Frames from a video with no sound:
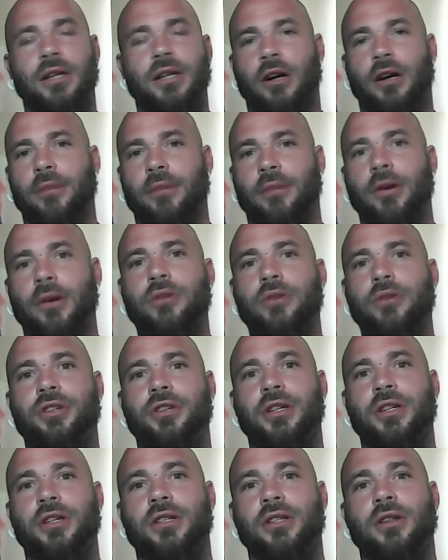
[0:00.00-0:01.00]
and our
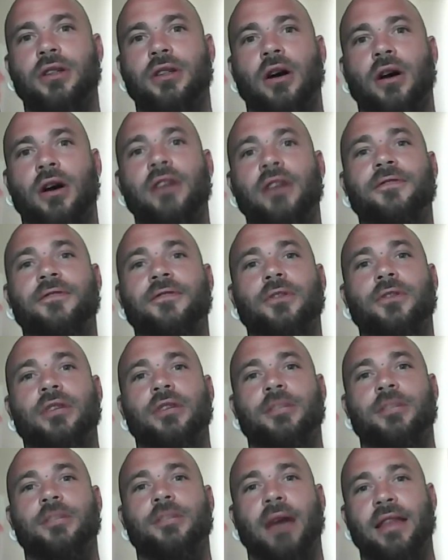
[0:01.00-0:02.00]
emotions are
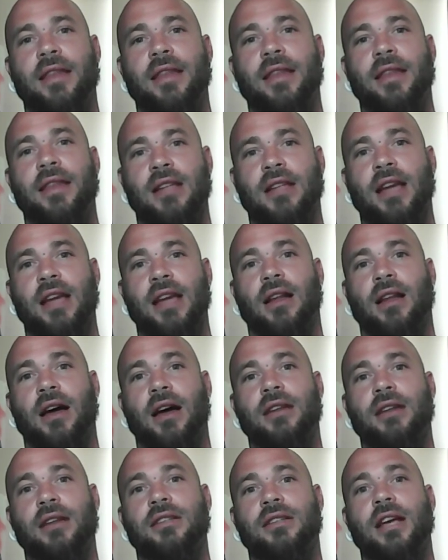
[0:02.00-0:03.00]
influenced by these ley
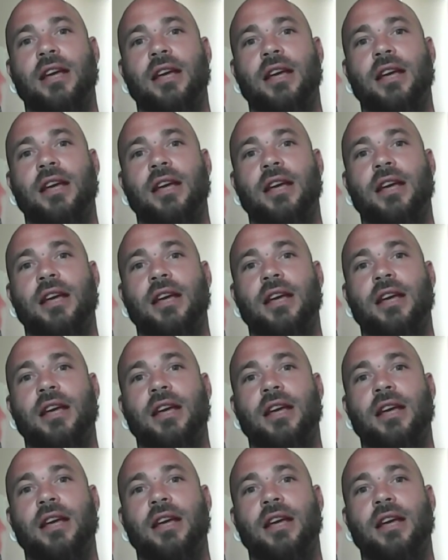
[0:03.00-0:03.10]
lines